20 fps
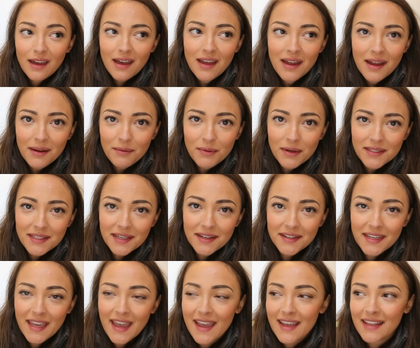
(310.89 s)
I was
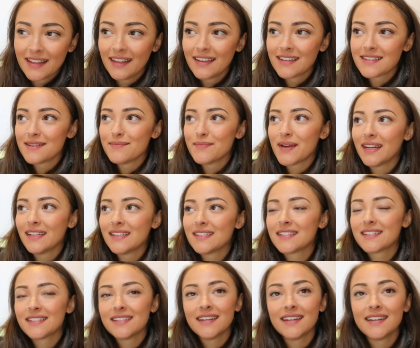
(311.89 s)
okay, like I
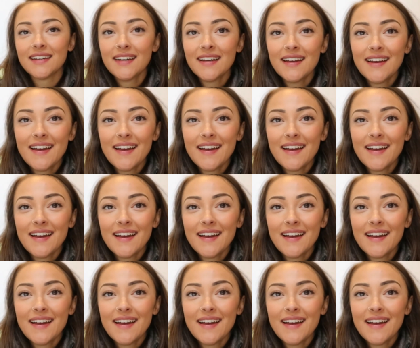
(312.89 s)
managed to